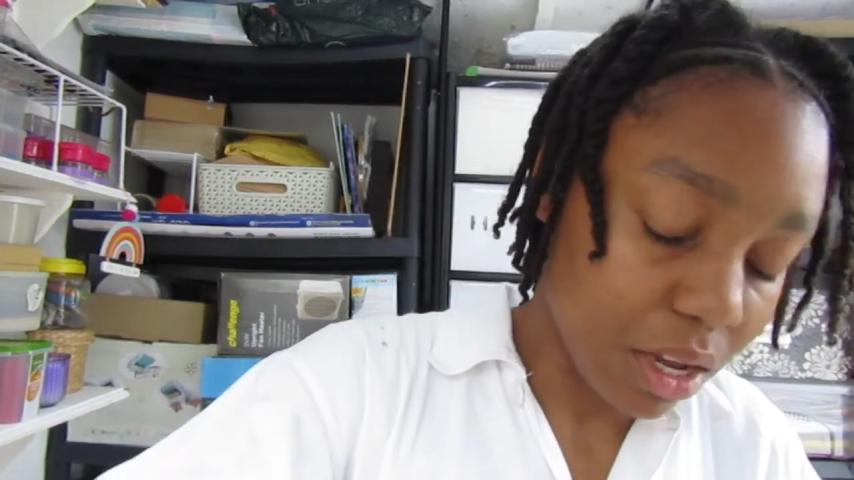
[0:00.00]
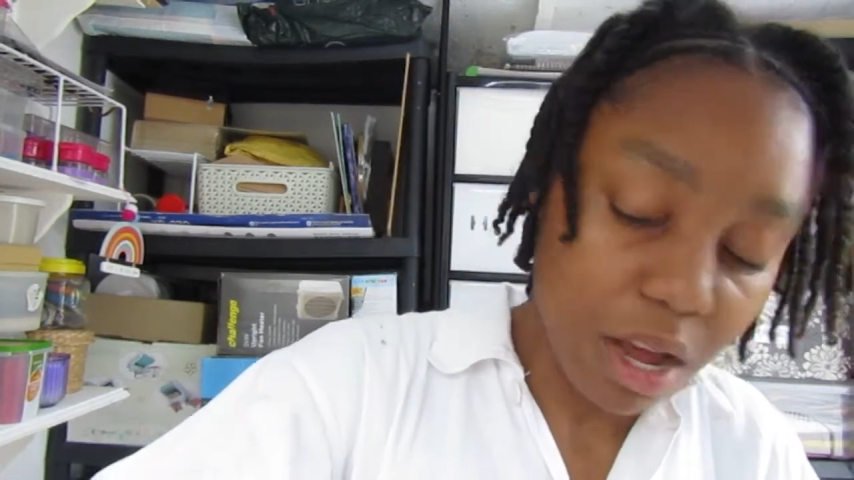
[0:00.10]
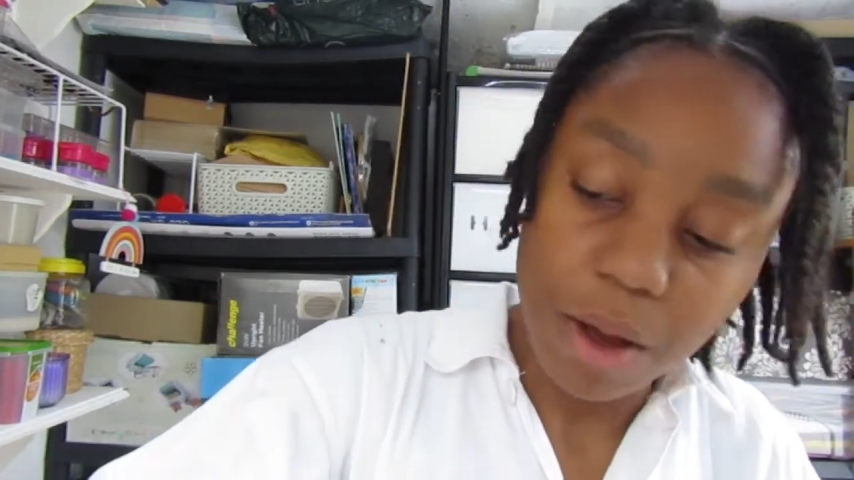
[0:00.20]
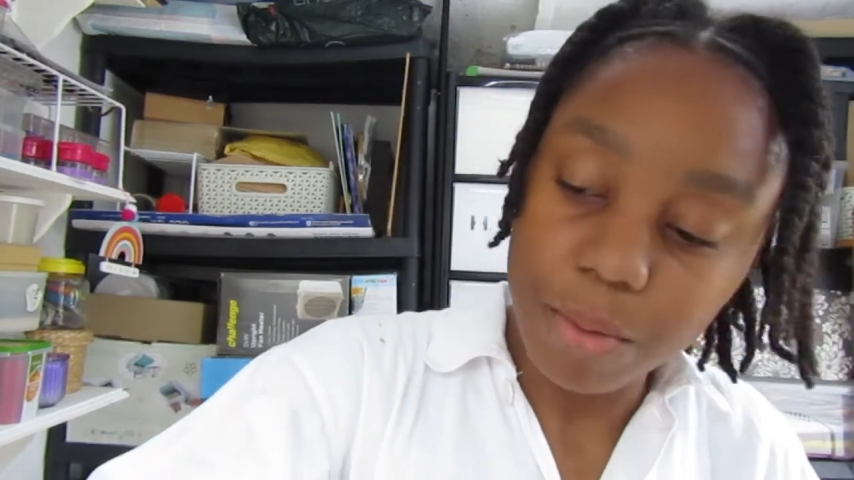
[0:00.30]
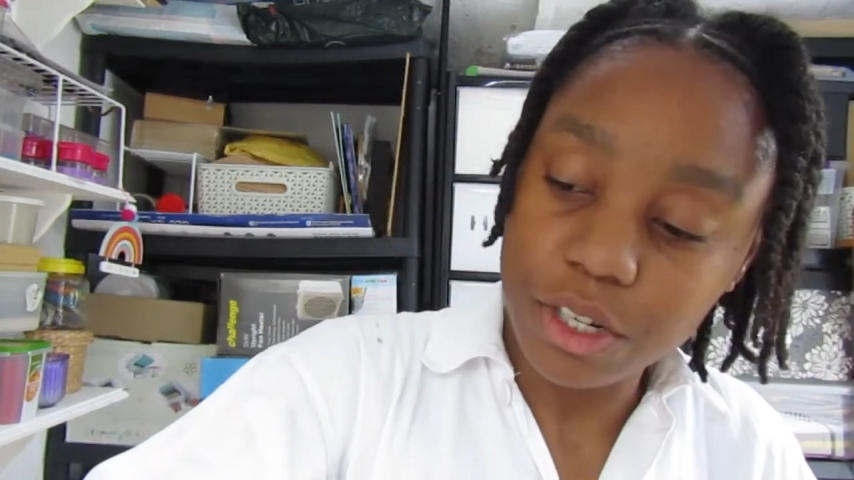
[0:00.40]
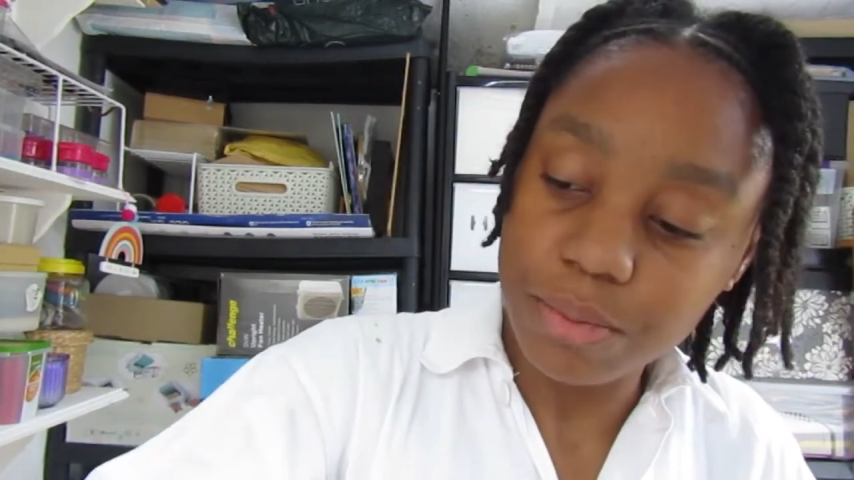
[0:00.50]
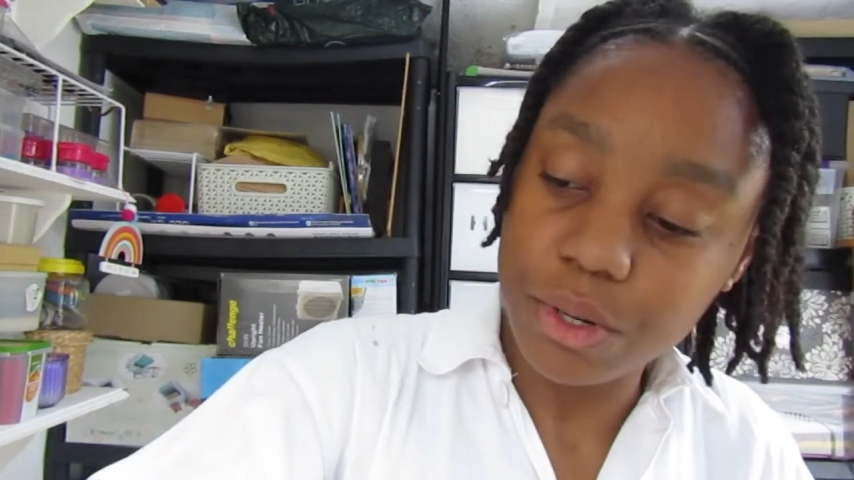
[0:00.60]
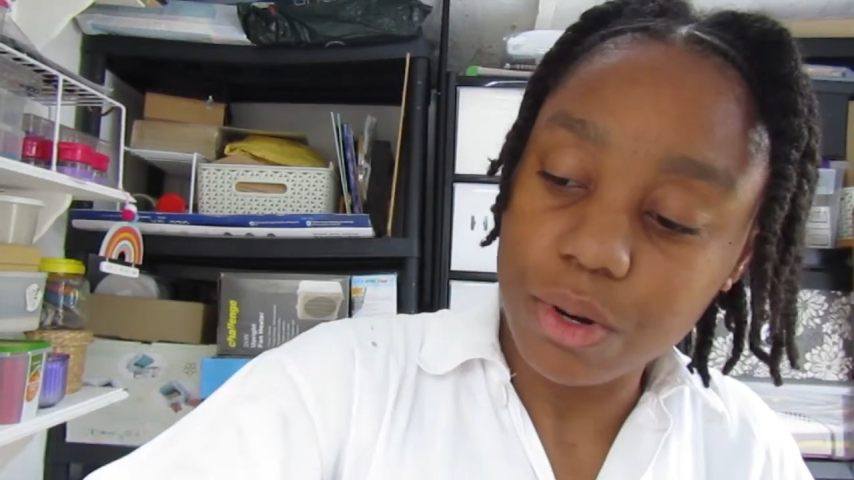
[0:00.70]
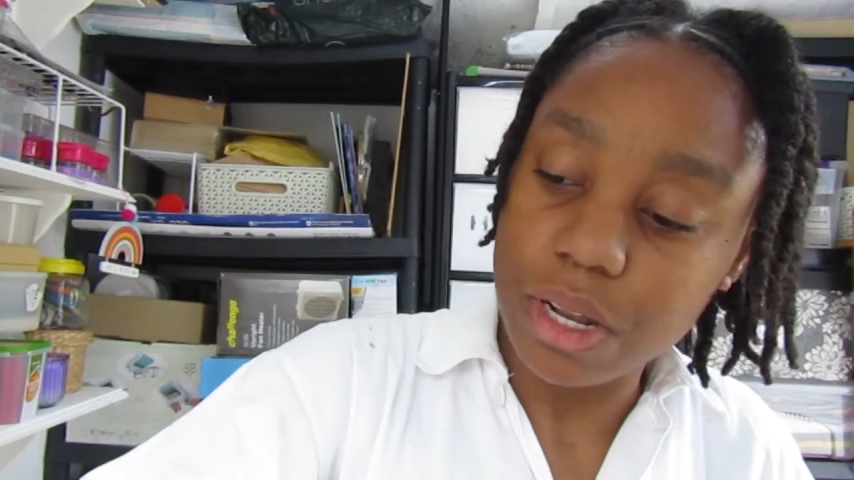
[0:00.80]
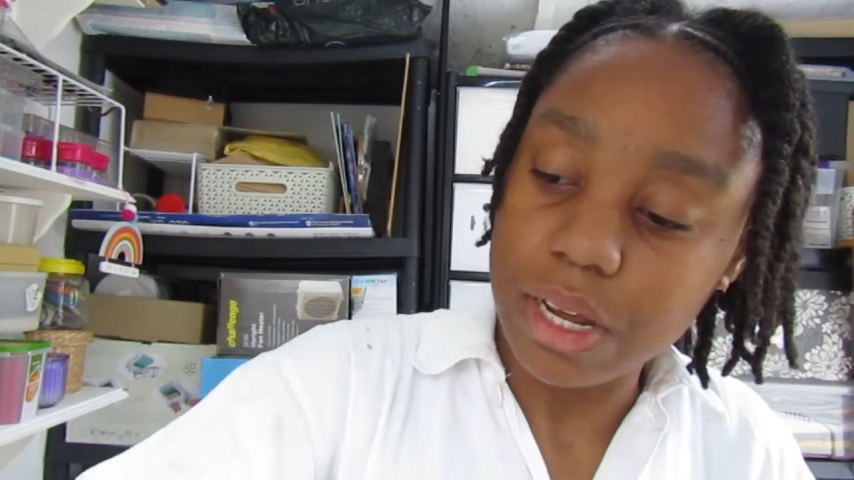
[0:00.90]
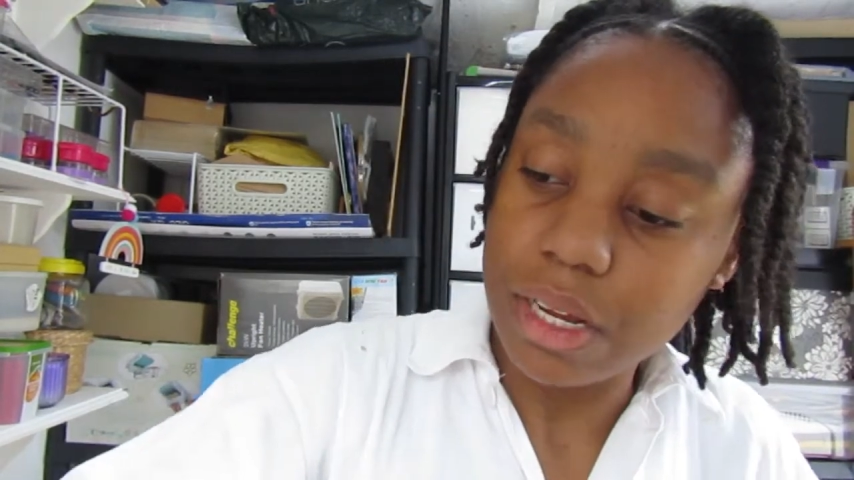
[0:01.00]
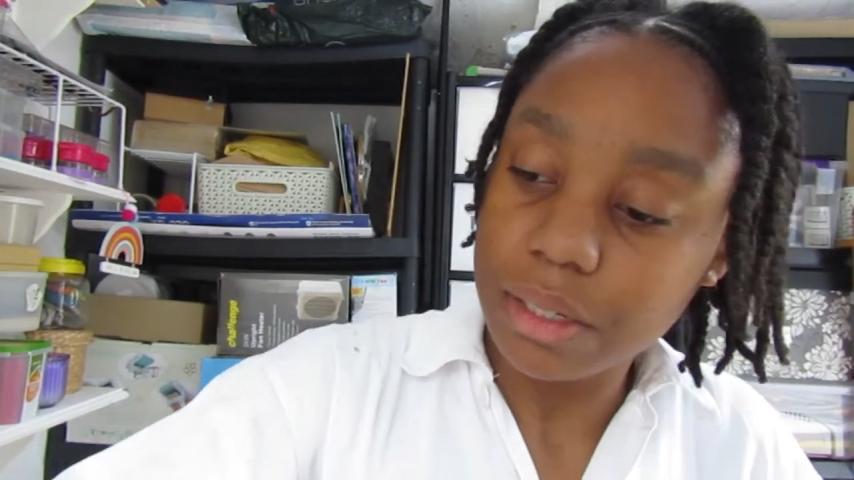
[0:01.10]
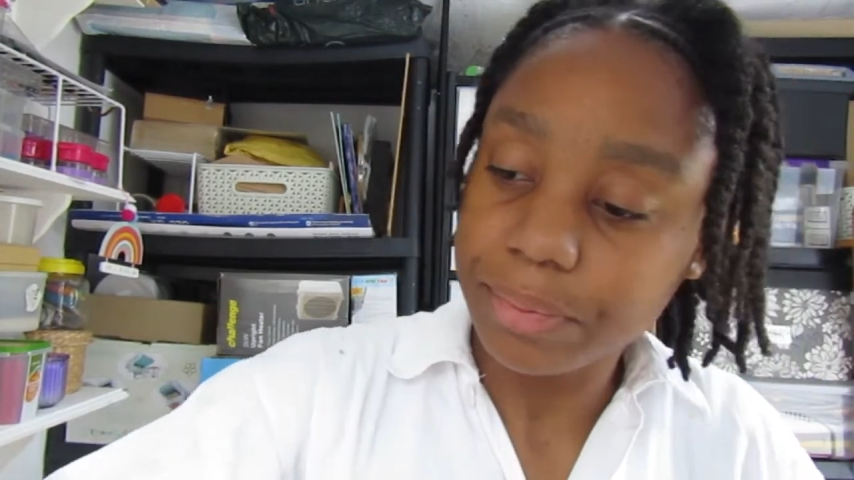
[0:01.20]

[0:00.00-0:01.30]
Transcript: um, whatchamacallit,